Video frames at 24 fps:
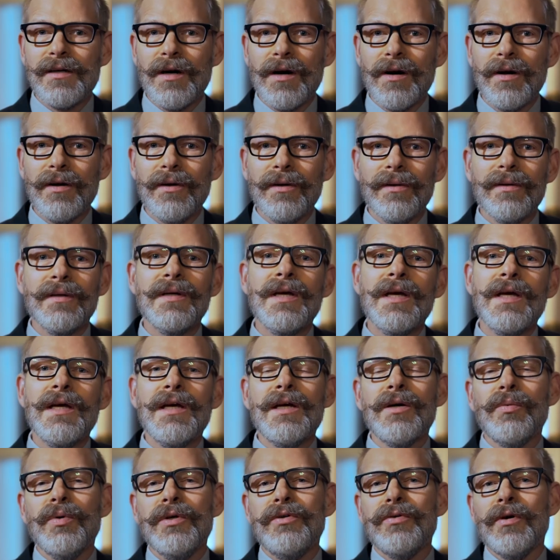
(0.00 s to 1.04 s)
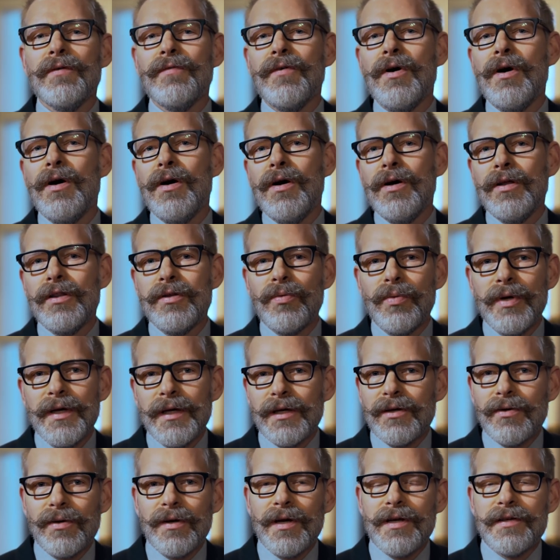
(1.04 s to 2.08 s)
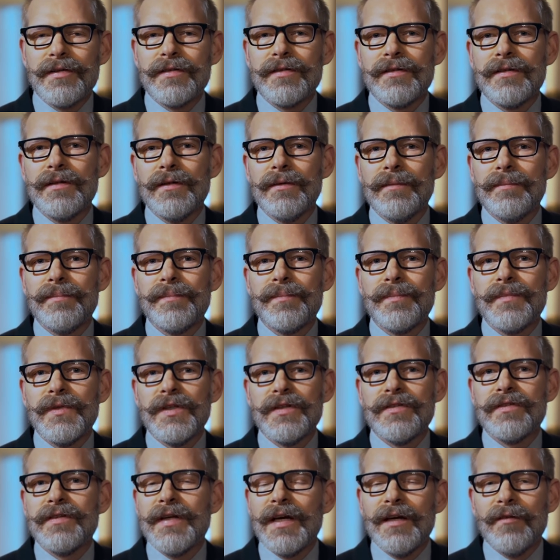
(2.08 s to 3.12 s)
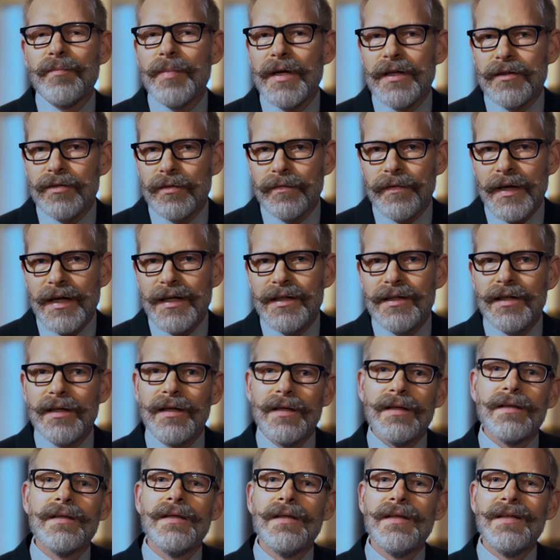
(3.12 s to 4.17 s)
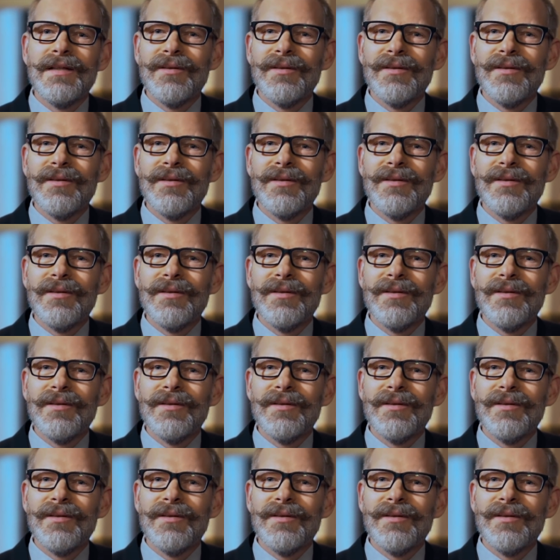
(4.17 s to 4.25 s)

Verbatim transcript: Carl. We drove all the way across the state of Pennsylvania.